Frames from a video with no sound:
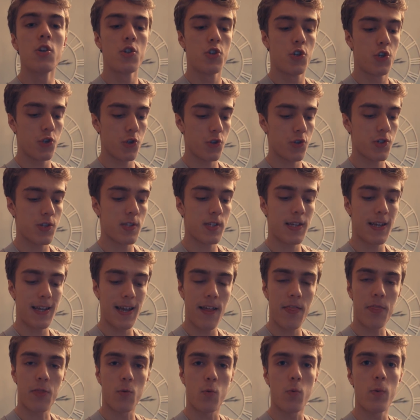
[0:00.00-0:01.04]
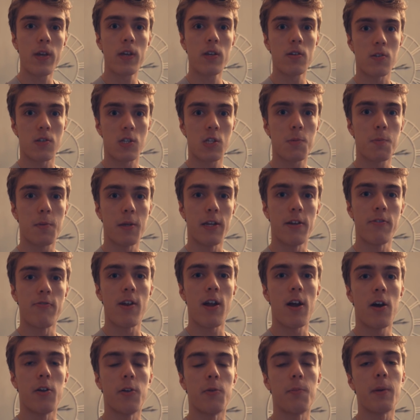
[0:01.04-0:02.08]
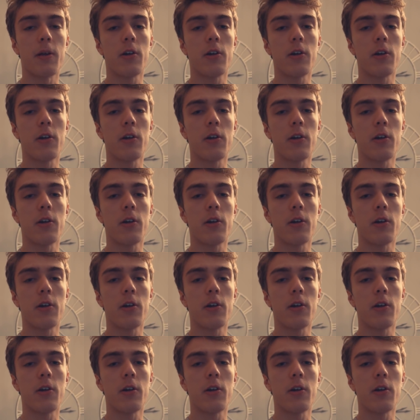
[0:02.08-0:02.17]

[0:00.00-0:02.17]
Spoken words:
just to get the wheels spinning around,